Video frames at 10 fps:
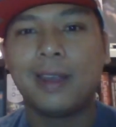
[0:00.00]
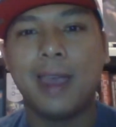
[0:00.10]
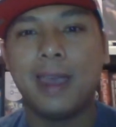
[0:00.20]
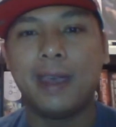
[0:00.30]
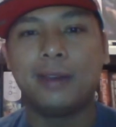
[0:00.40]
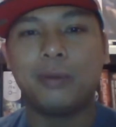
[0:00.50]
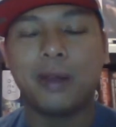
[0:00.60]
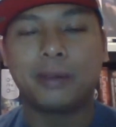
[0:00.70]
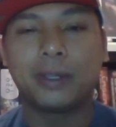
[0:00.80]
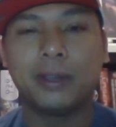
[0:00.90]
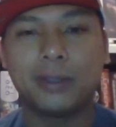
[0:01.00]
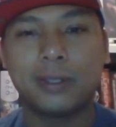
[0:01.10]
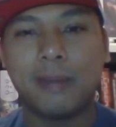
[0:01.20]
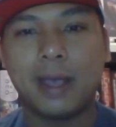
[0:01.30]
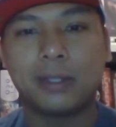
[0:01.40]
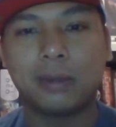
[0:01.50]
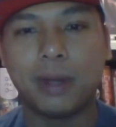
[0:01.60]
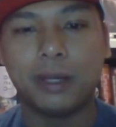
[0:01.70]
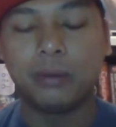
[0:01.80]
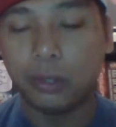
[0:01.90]
and whoever kills the
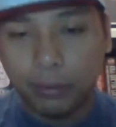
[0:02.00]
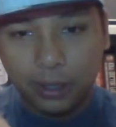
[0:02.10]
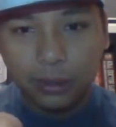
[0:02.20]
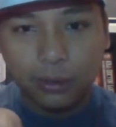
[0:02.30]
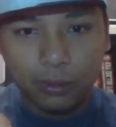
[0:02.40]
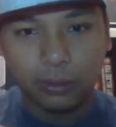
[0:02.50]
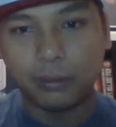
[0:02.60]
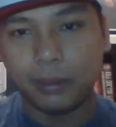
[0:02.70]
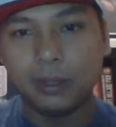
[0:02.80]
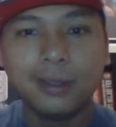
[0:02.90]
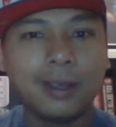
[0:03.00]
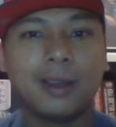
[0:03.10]
mastermind, which would be you or me,